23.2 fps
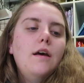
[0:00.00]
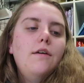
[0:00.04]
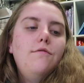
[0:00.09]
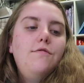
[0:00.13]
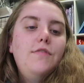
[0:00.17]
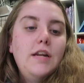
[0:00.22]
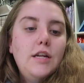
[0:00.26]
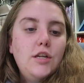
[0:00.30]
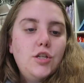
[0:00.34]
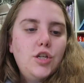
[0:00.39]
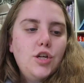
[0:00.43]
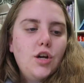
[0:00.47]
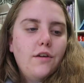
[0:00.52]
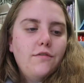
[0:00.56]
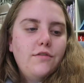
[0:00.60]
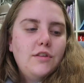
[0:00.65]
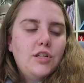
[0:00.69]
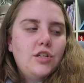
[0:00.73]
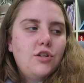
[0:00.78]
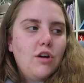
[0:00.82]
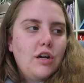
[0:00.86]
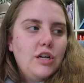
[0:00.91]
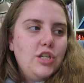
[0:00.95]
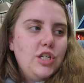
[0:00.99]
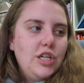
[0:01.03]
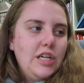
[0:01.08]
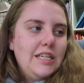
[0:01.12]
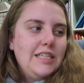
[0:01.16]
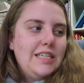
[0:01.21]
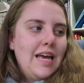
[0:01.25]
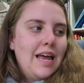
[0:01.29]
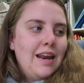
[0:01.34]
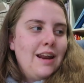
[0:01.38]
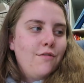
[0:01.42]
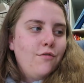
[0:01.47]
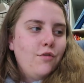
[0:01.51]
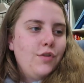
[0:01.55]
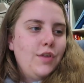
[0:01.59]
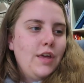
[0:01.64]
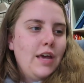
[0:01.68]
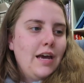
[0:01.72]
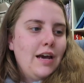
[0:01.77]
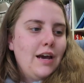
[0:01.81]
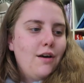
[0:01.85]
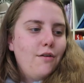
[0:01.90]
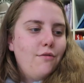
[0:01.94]
finishing off the scrunchies and
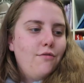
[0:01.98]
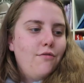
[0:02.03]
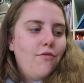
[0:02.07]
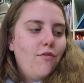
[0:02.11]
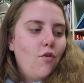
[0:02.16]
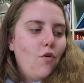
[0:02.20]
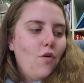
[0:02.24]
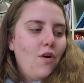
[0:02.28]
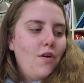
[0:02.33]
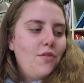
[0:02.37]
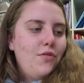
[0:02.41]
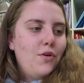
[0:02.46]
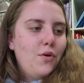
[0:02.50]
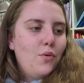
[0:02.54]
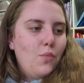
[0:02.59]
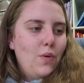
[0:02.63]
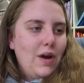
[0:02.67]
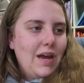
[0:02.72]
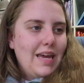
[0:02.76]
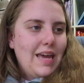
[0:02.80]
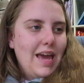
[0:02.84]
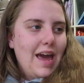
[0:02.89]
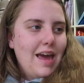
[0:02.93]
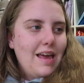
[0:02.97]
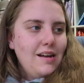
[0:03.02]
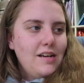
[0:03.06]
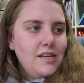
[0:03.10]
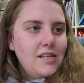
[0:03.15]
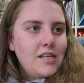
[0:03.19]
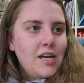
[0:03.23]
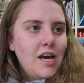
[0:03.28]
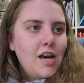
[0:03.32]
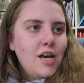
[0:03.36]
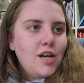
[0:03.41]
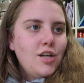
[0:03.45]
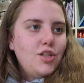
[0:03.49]
everything for the weekend.